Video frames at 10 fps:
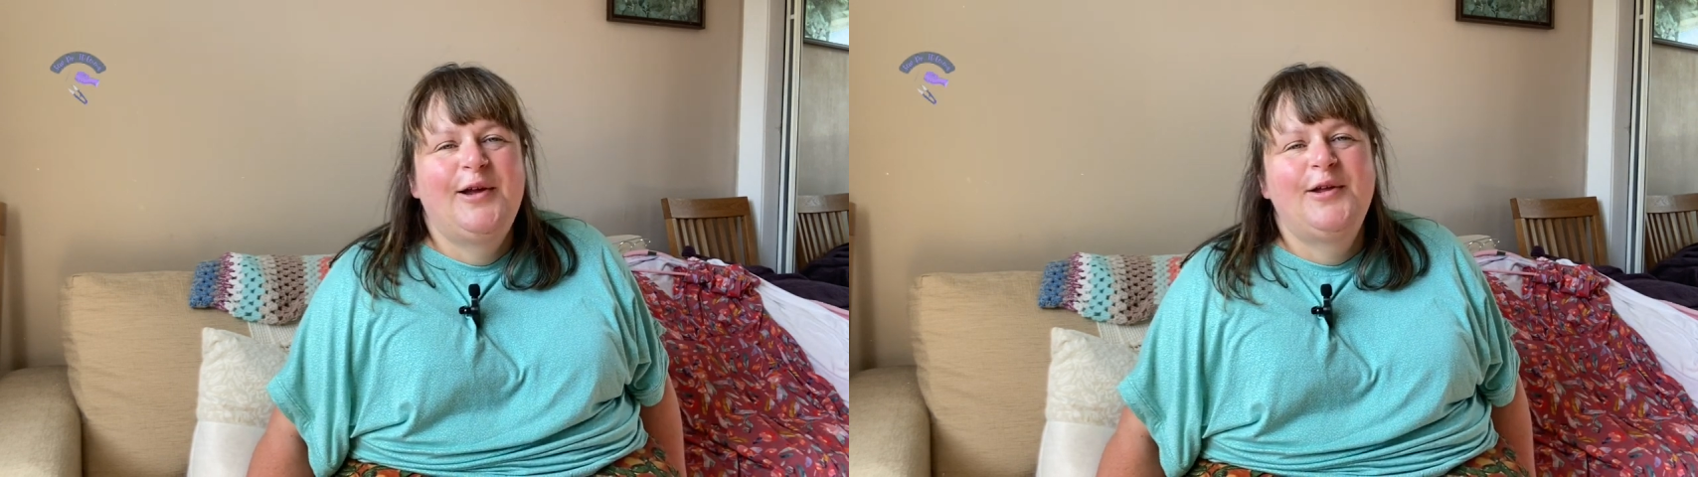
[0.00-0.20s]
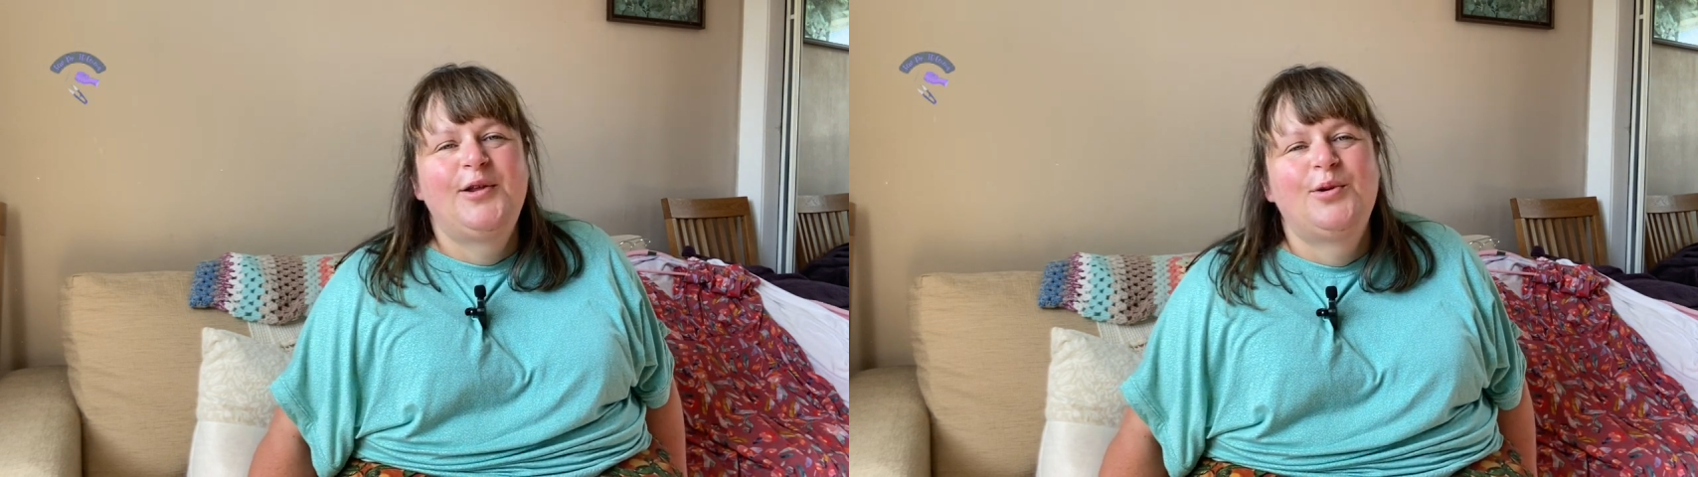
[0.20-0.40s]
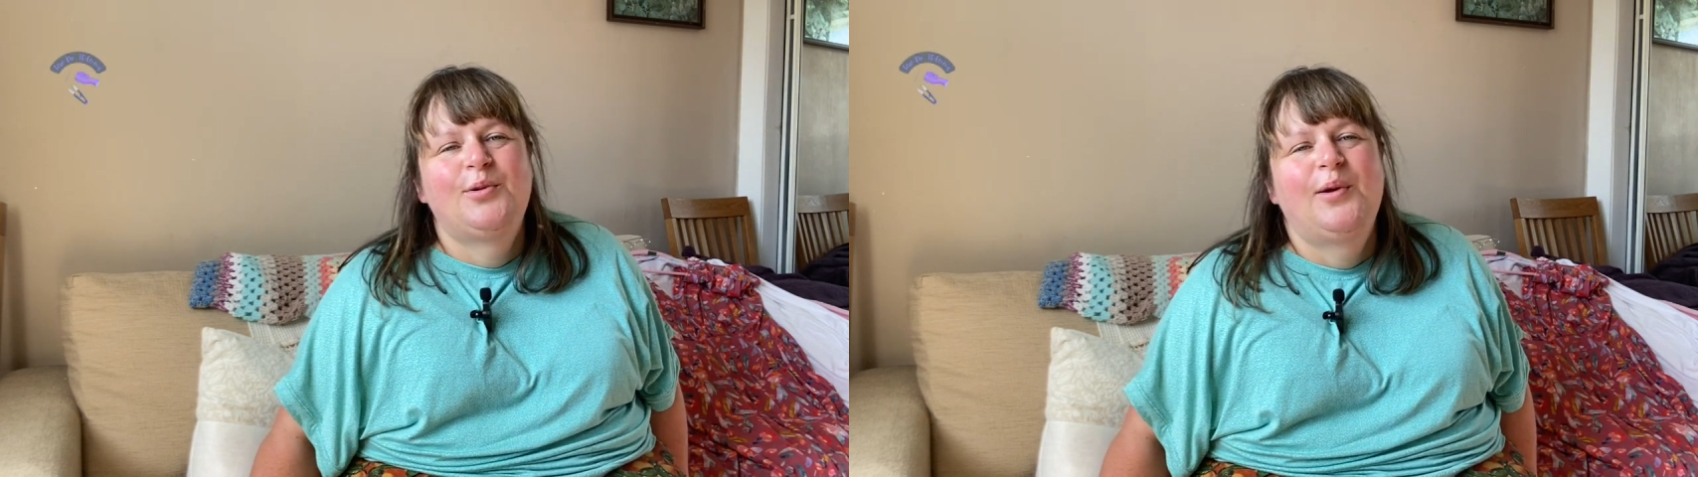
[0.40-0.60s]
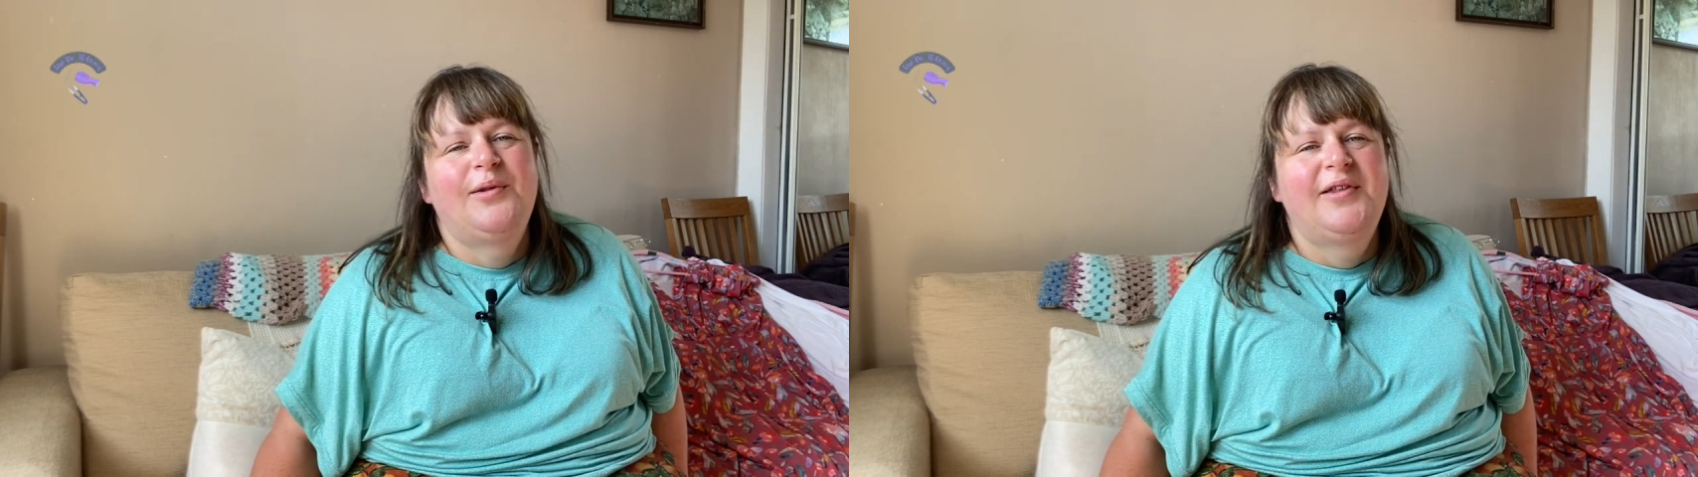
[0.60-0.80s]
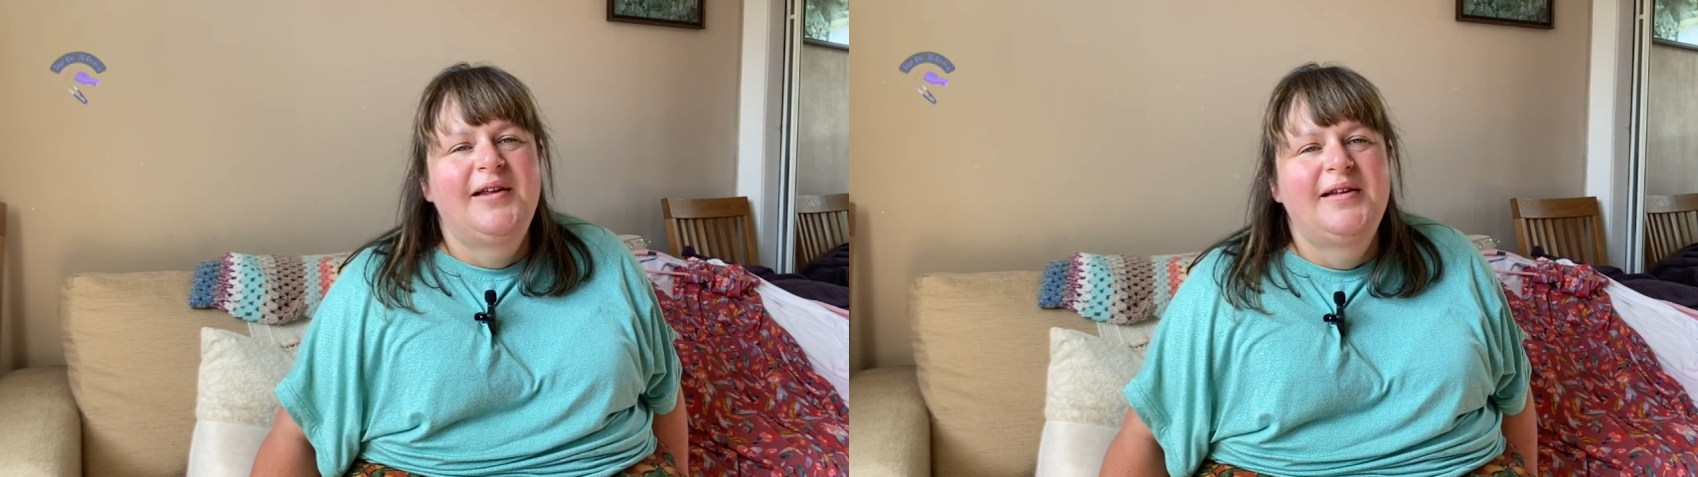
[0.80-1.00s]
So
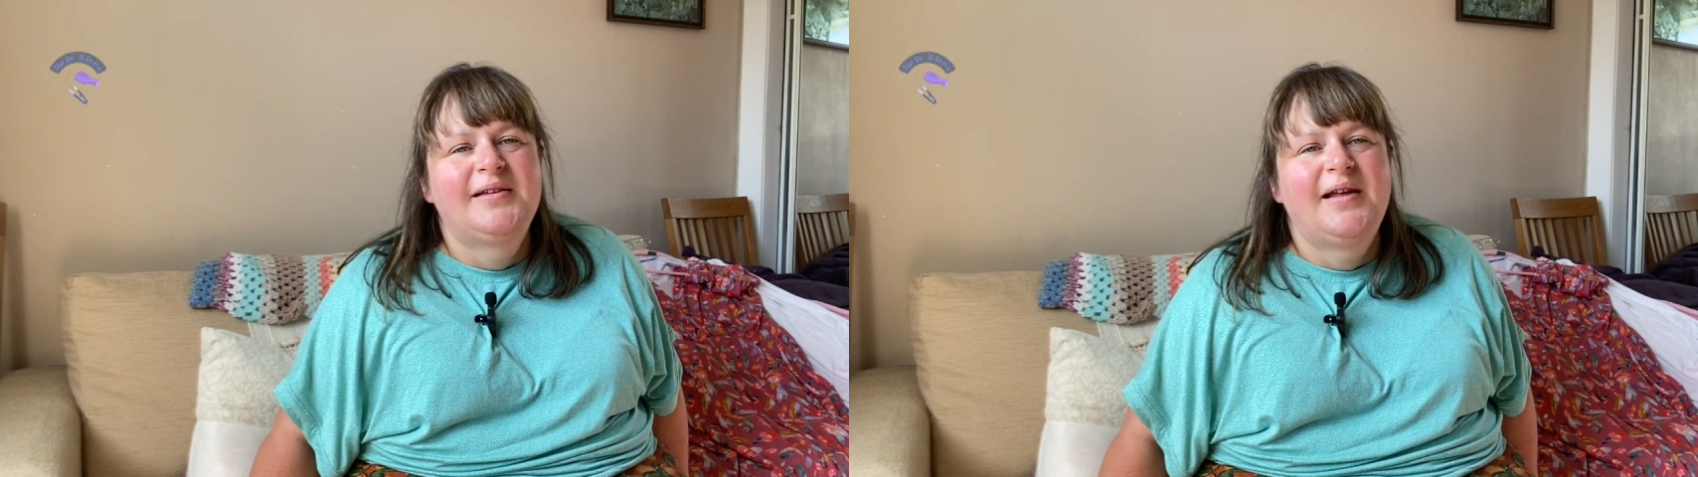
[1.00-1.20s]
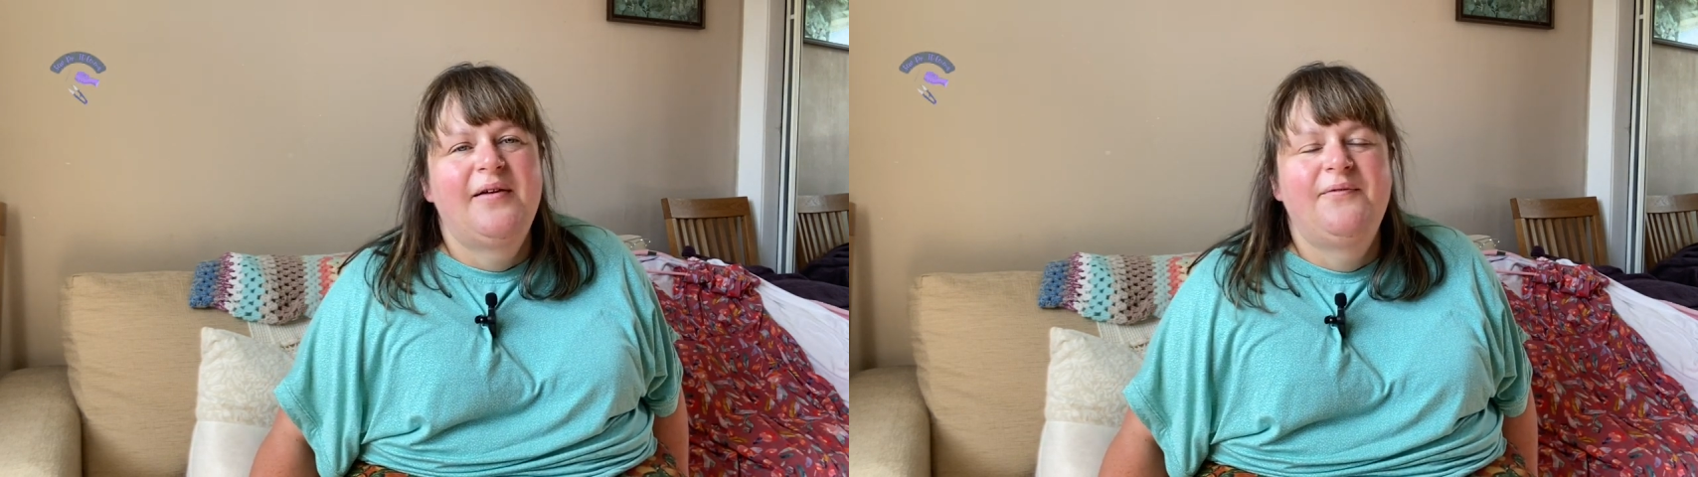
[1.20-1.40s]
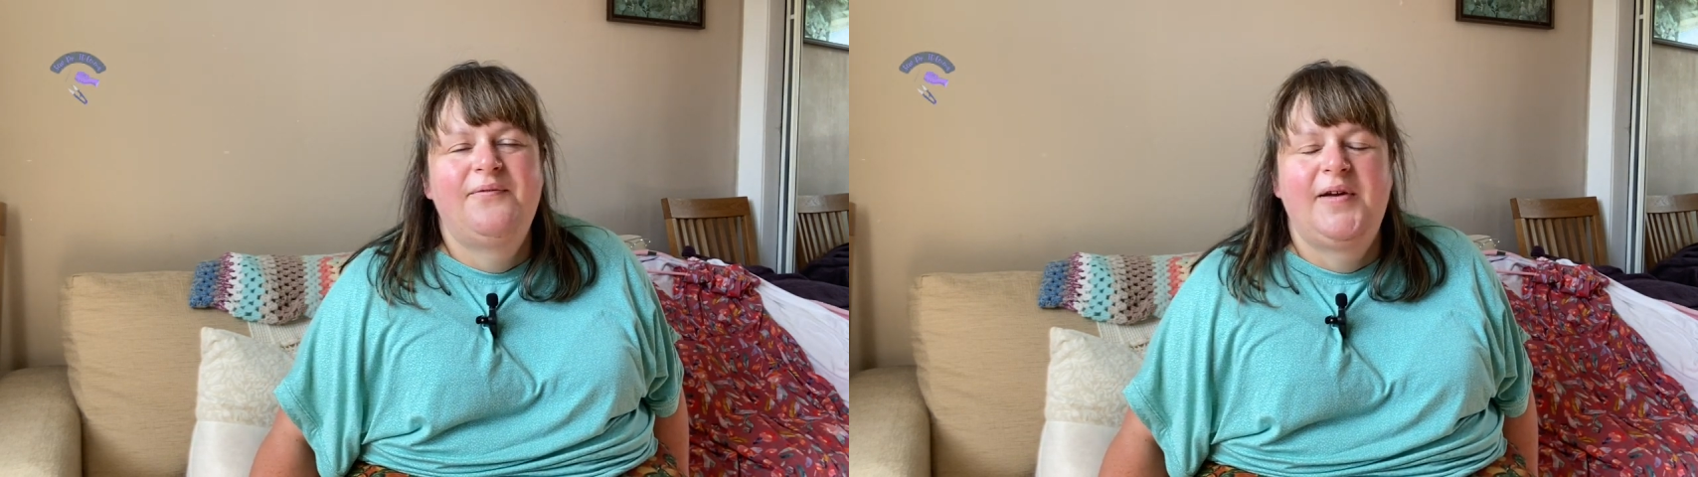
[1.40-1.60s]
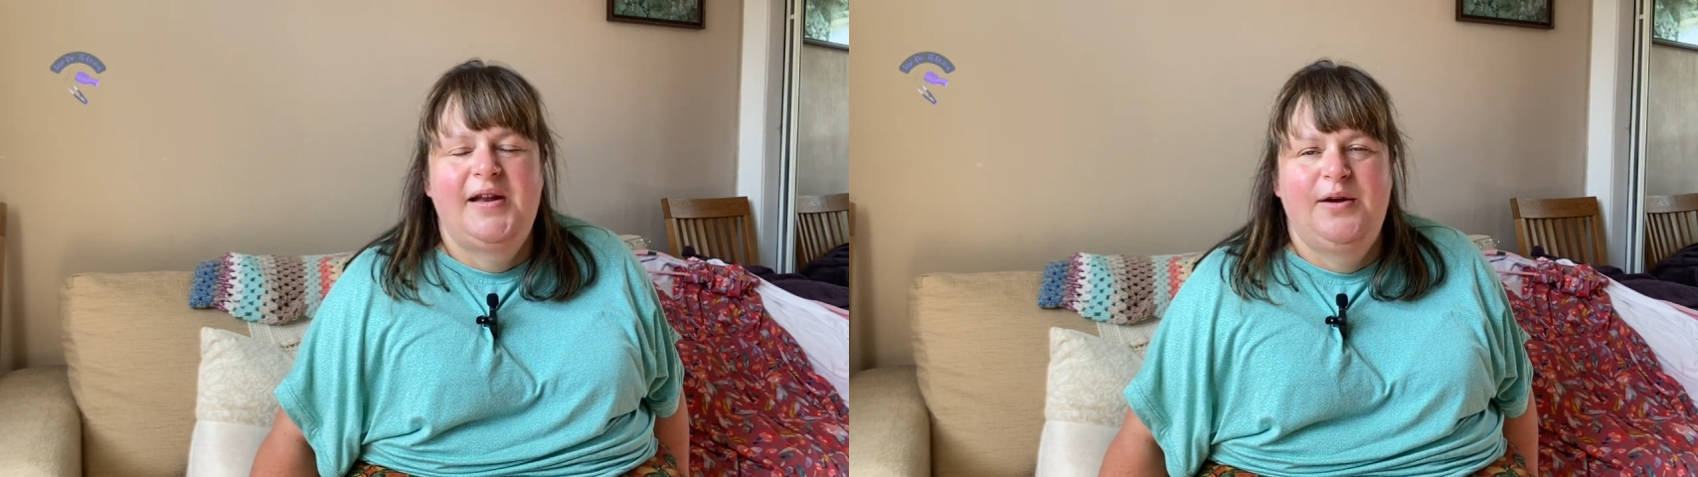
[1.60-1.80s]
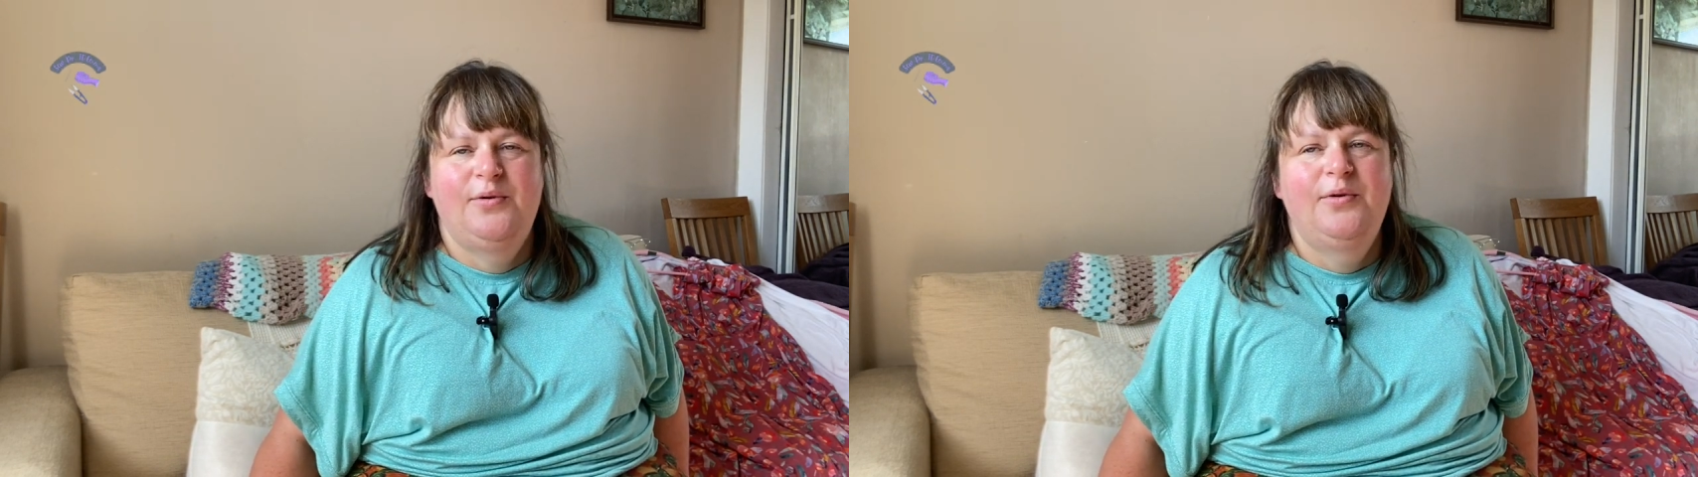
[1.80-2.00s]
this
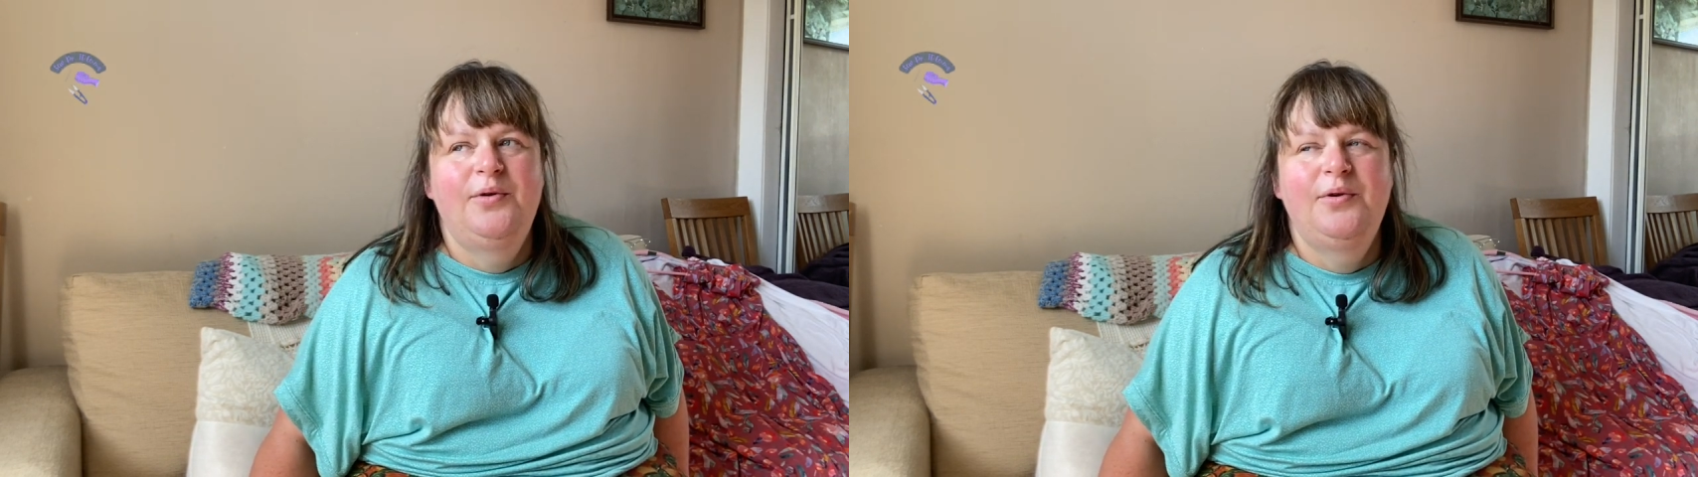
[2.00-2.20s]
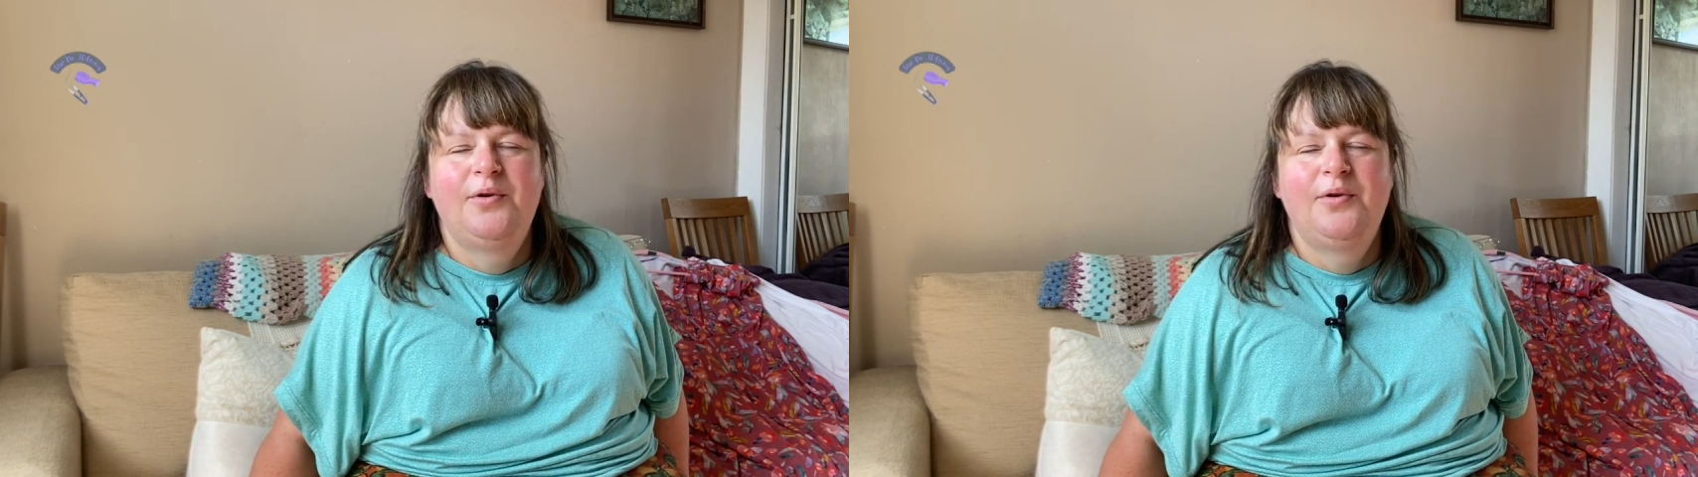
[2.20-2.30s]
video